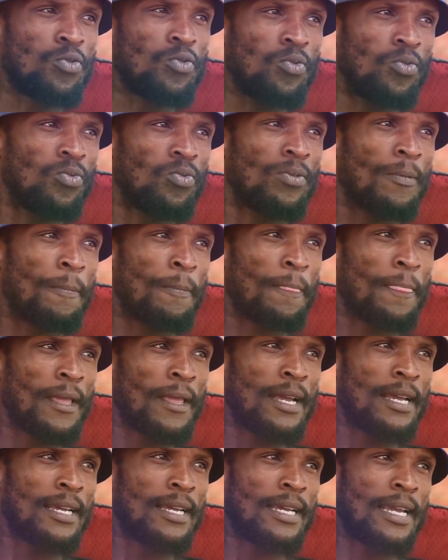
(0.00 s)
You can be
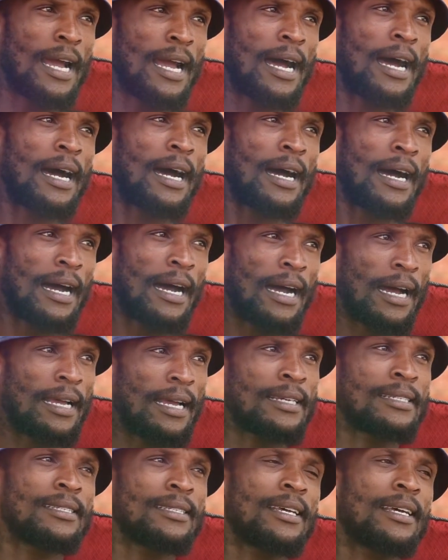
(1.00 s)
good at this
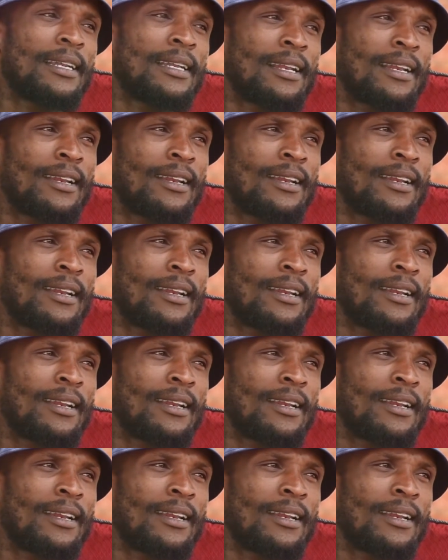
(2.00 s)
acting thing.